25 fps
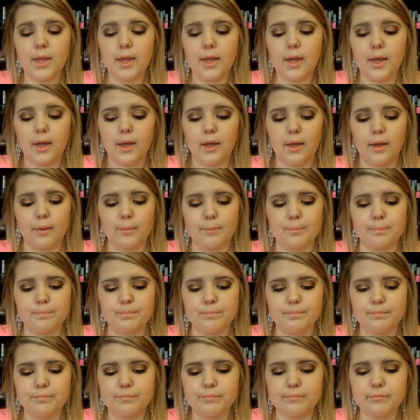Um,
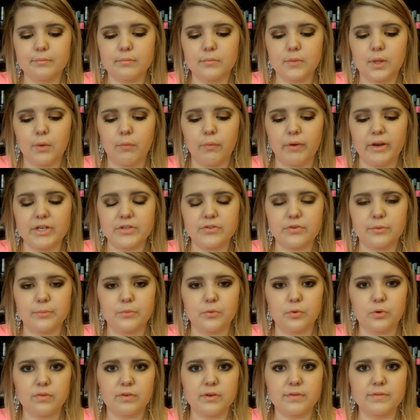they range from
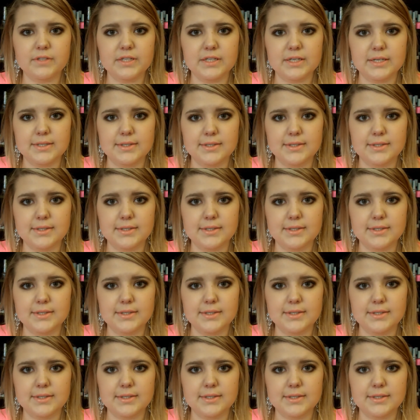three fifty to